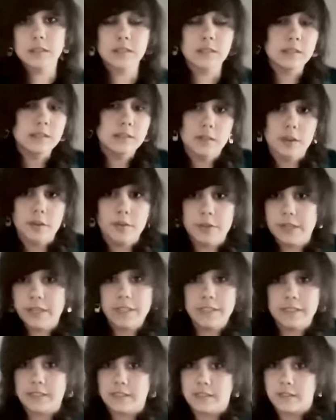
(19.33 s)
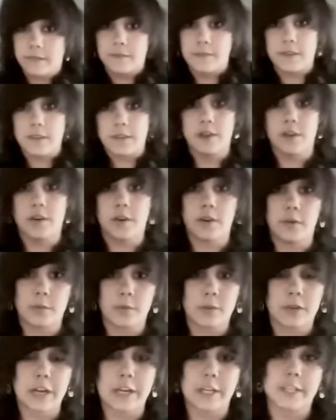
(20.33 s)
So here's the video
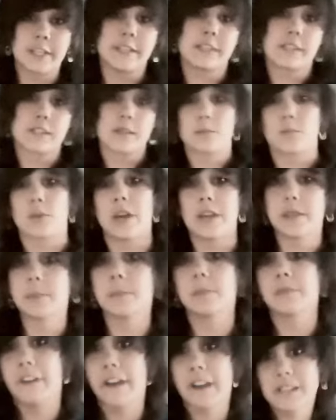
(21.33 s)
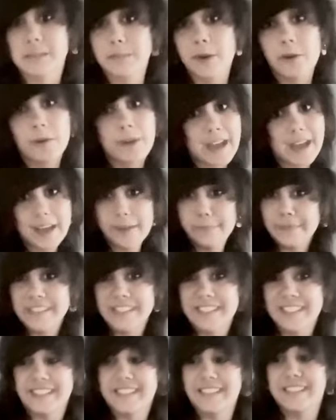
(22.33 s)
where I share some random facts about
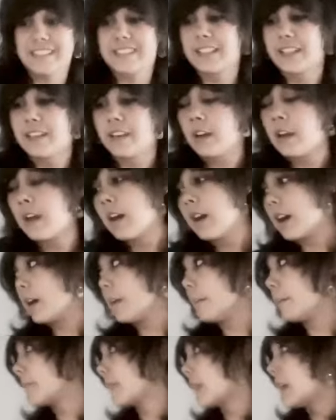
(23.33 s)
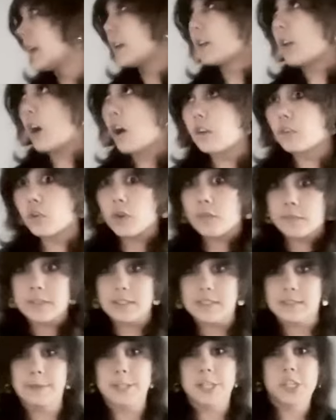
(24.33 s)
hamsters. Um, in honor of this
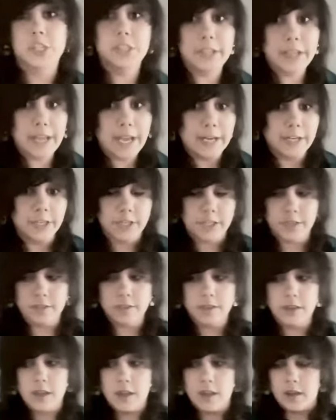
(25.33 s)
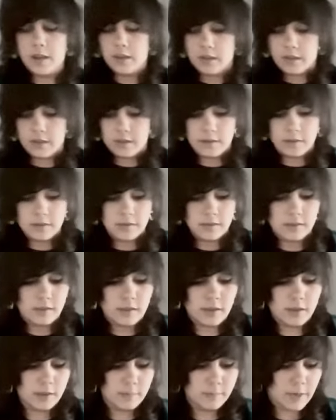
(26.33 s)
special occasion,
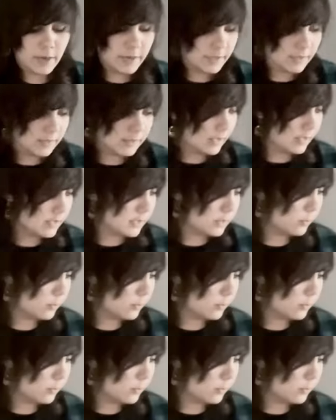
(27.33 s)
um, I decided to